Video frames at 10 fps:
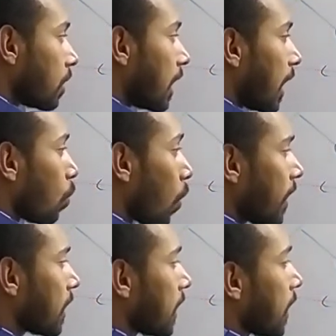the
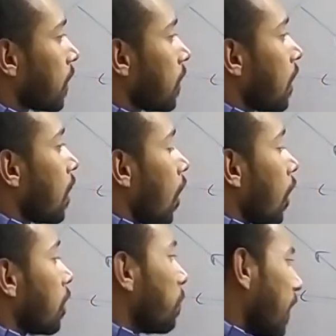work done
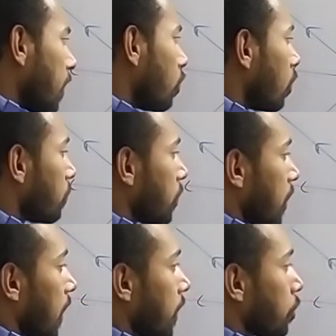on per coulomb
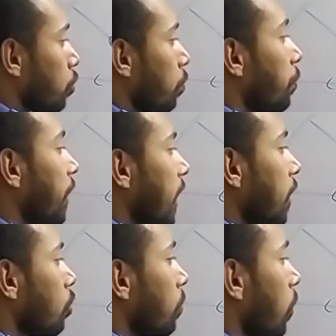charge to
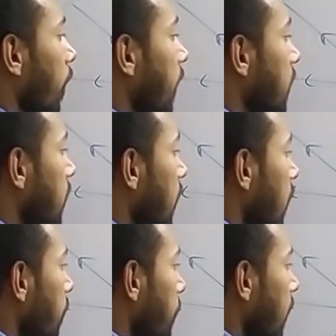bring into point
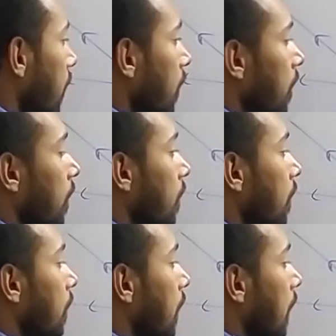B
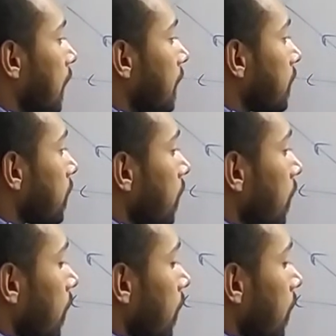is